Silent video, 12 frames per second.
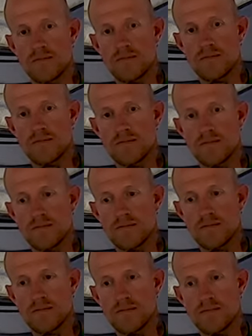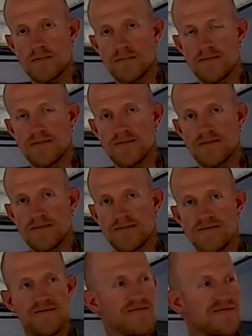
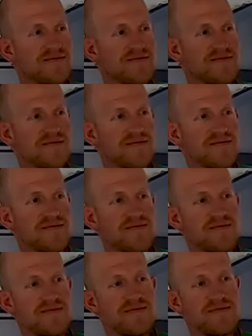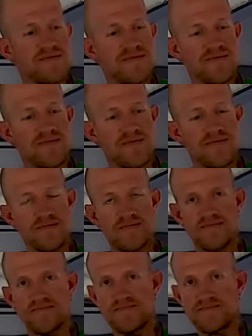
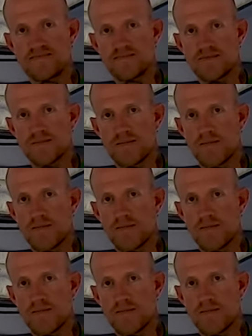(not speaking)